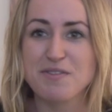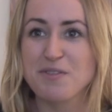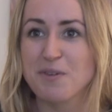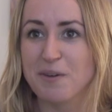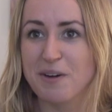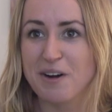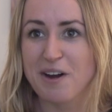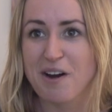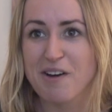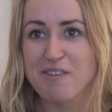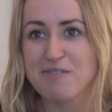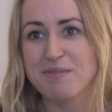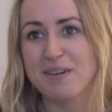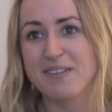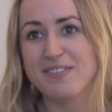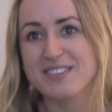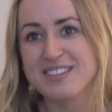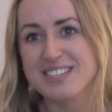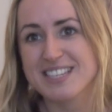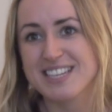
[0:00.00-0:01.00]
4.5
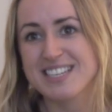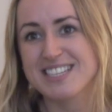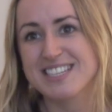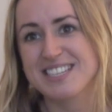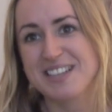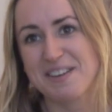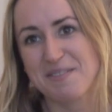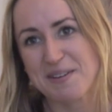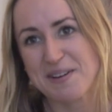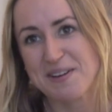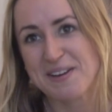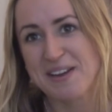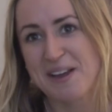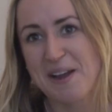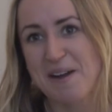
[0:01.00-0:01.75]
months this summer.